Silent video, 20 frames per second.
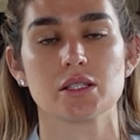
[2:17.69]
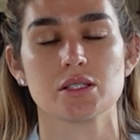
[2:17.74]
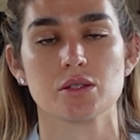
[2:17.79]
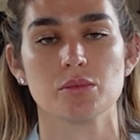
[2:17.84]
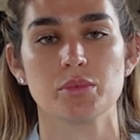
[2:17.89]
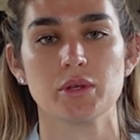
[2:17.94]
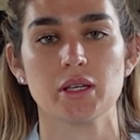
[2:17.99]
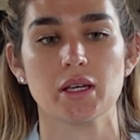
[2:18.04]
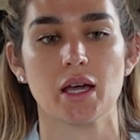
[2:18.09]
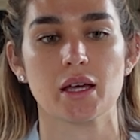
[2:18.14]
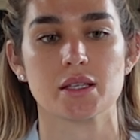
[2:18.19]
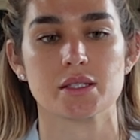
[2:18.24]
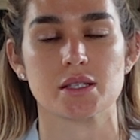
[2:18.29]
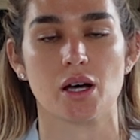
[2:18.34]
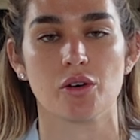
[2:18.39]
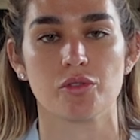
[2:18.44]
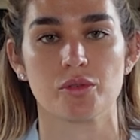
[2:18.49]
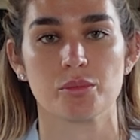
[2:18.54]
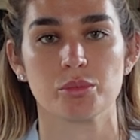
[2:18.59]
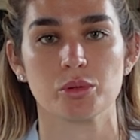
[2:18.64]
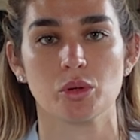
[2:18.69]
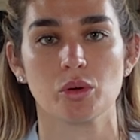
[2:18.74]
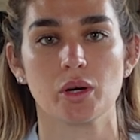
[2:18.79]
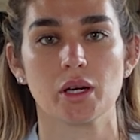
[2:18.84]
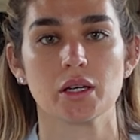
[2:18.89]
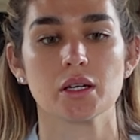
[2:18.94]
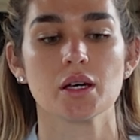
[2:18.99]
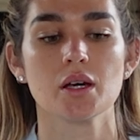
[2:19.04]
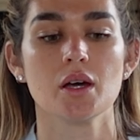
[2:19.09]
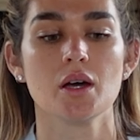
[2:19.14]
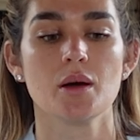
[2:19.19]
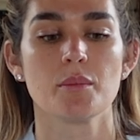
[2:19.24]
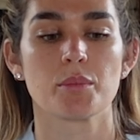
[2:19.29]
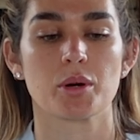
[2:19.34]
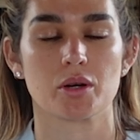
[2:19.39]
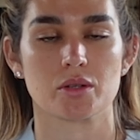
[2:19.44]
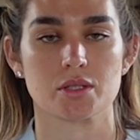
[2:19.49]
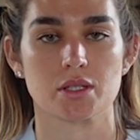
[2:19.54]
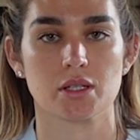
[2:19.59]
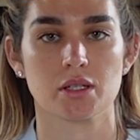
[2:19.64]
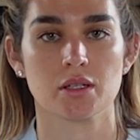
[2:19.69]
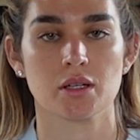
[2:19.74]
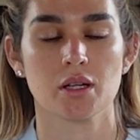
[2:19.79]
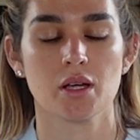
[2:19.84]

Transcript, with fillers: to be a self-employed person.